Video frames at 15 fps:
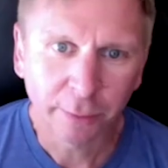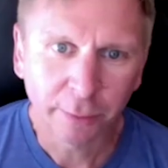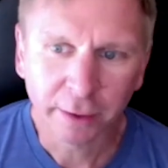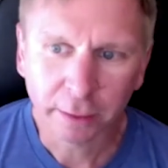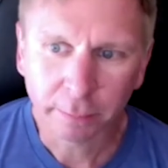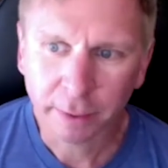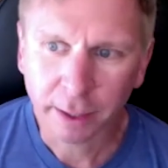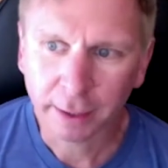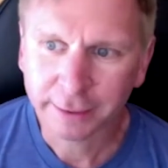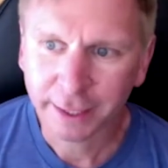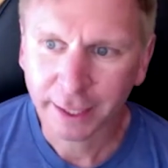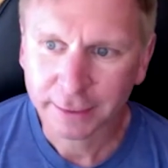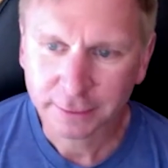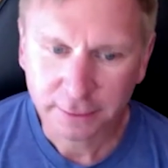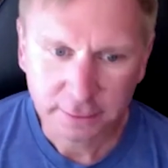Roundup
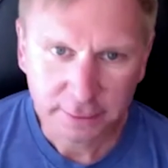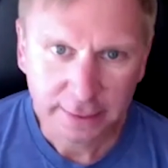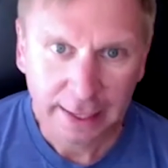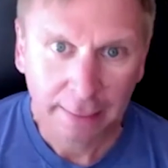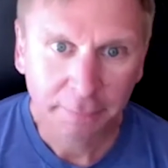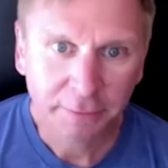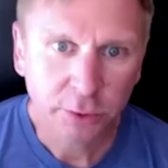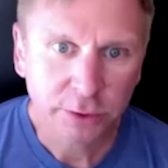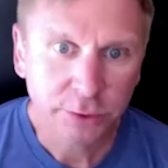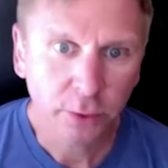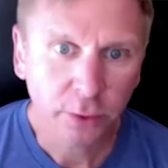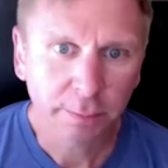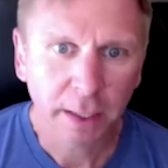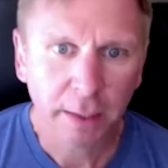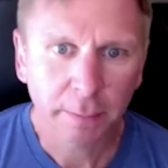podcast. Today I'm
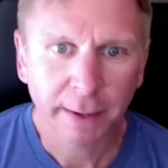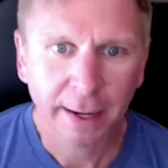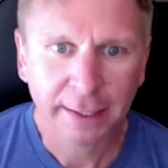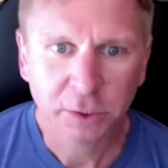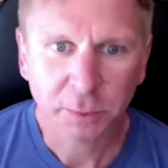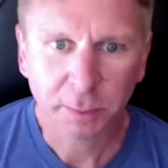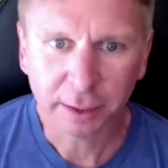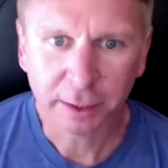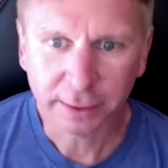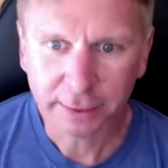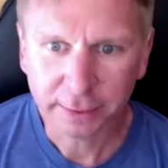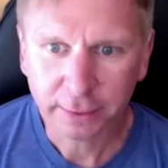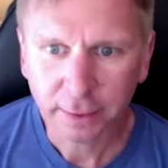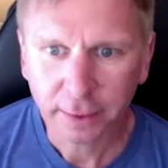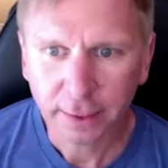joined by Patrick
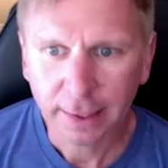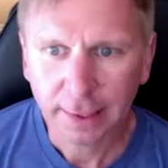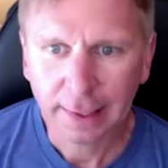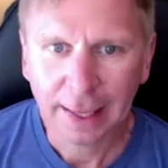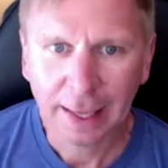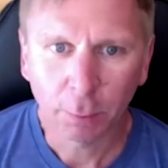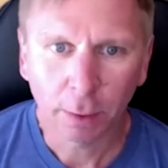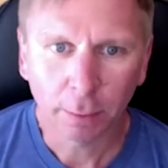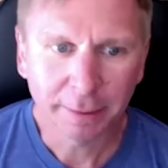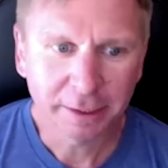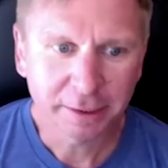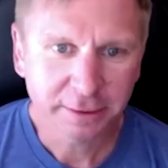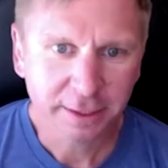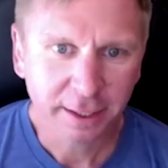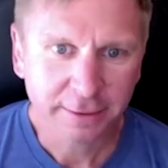McGlynn, and we will be
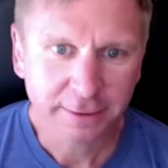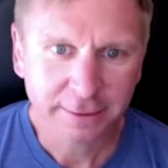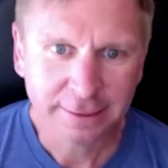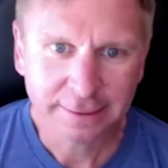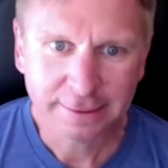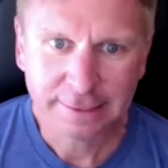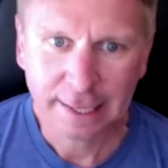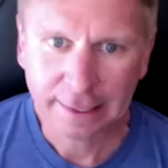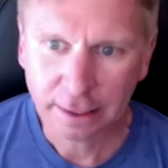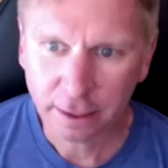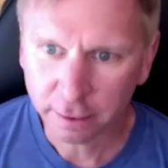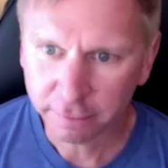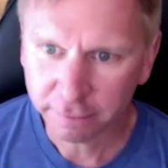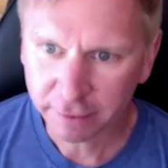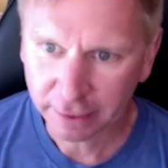discussing the state
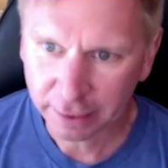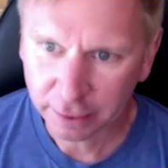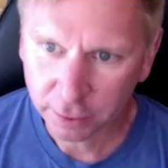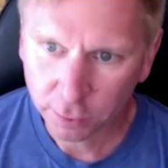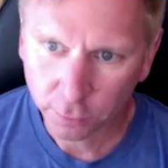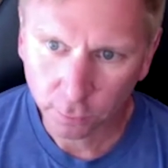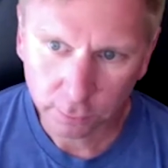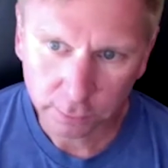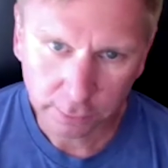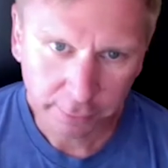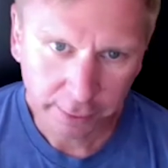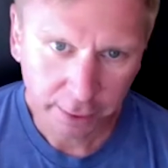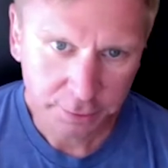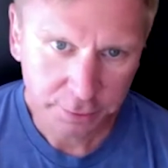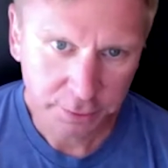of indoor
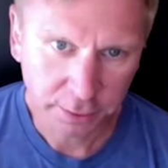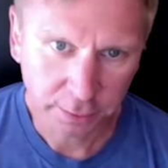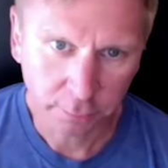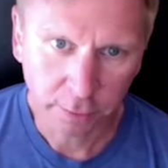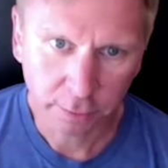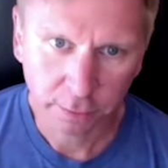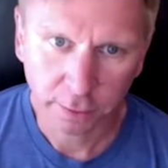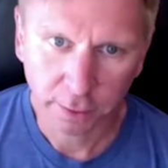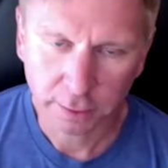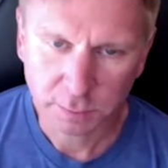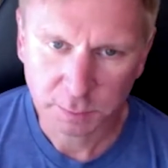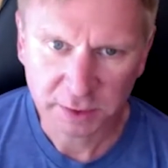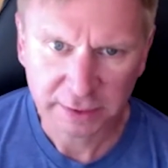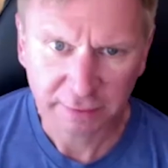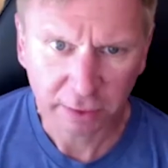locationing with
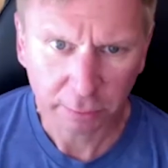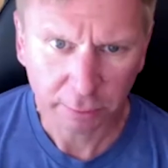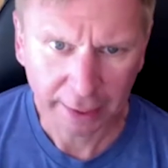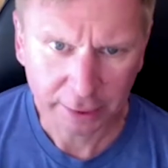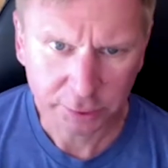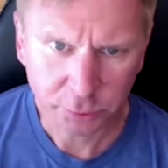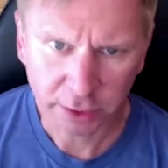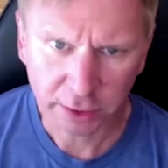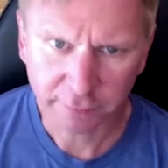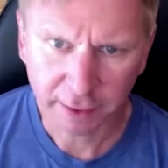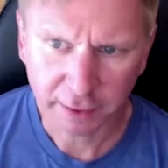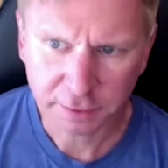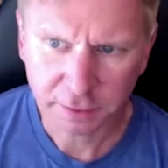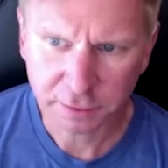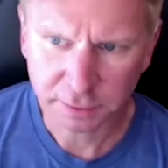specifically with Android
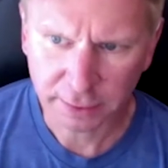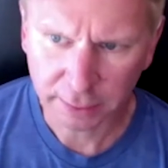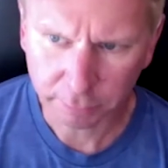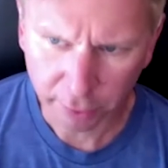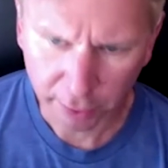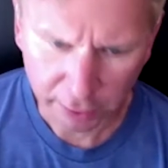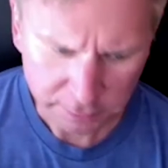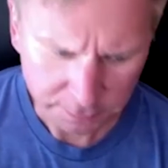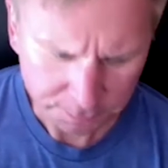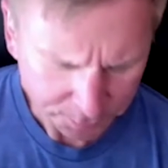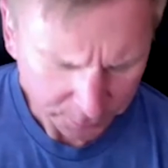devices in the enterprise.